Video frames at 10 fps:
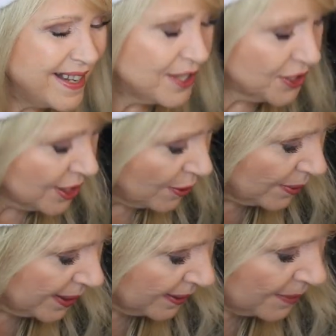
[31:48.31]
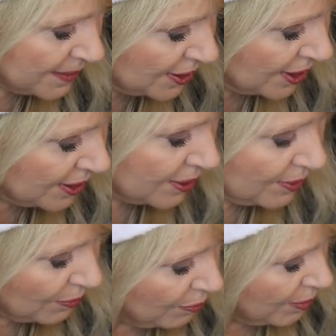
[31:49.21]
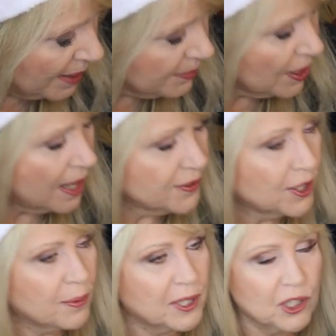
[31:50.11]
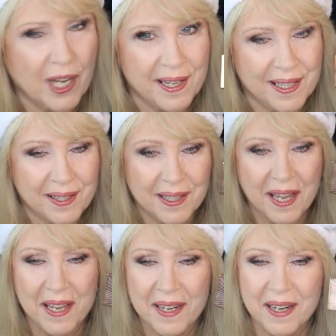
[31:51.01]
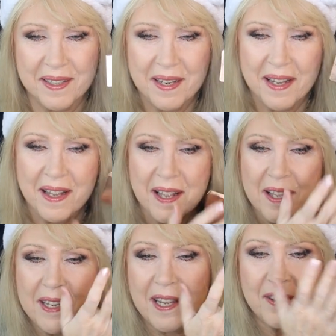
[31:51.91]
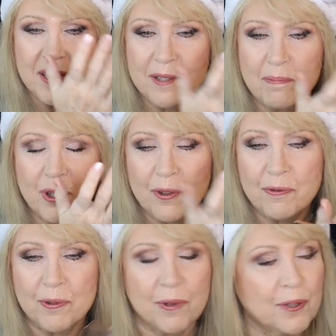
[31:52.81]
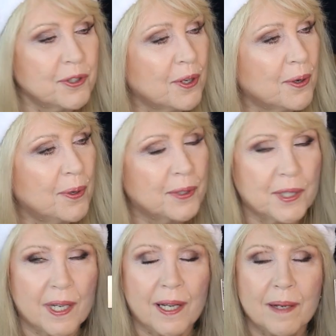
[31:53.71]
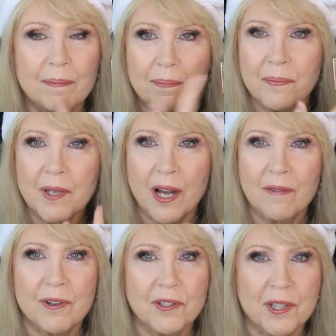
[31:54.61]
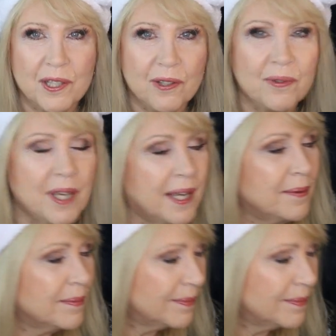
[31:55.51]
So, and let me just wipe it off so it's shiny again. Yeah, these beautiful rose gold covers, they do get